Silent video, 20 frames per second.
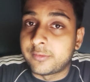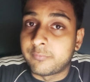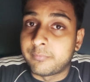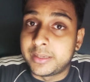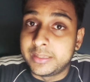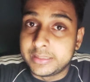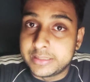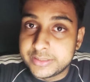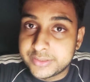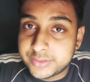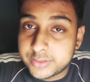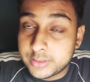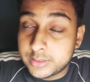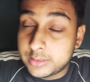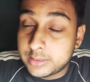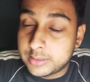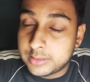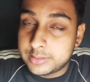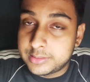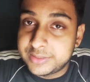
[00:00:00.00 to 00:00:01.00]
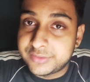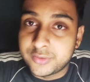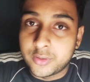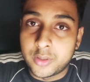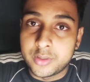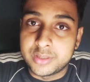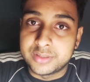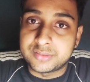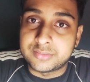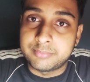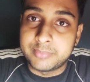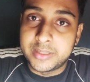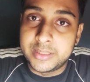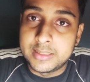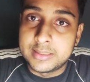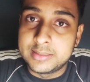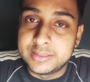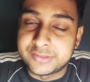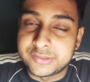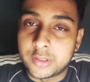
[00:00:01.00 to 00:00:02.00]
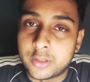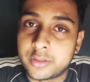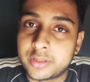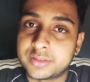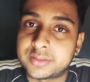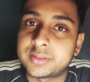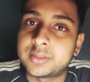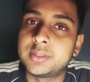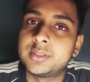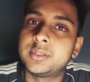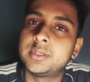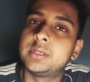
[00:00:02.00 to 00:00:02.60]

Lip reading: of medication disorders, medical disorders?